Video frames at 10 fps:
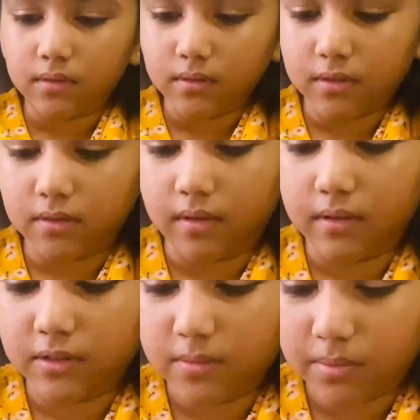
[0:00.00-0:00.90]
So I'll
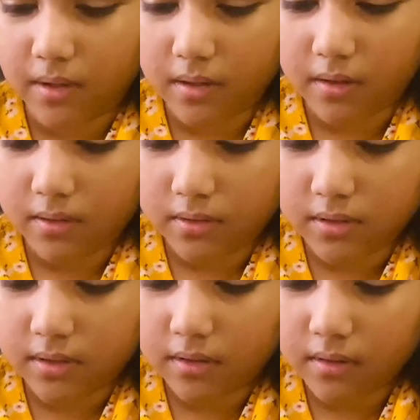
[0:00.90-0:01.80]
just put a little
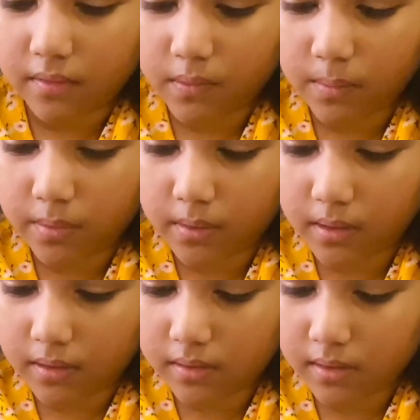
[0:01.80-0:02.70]
sticker for
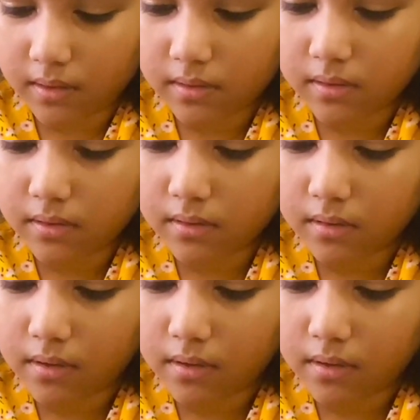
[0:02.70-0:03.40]
princess.